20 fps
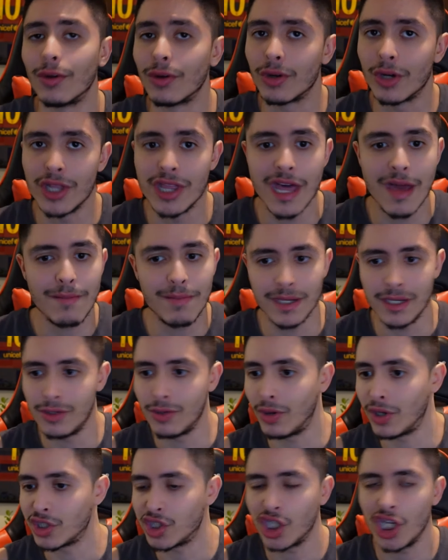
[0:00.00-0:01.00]
Could that be, you know,
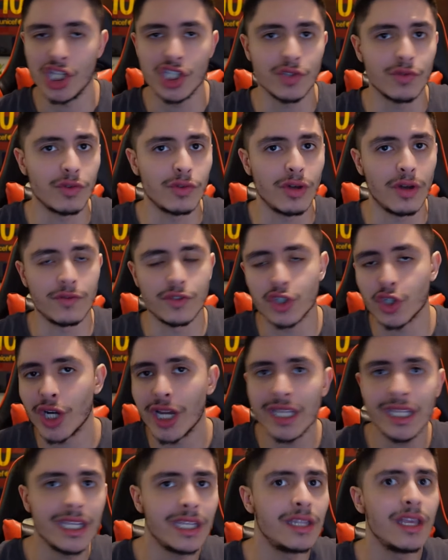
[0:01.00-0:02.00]
a change of
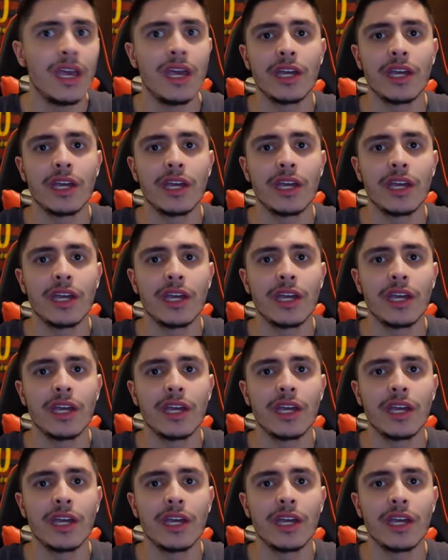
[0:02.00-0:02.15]
training?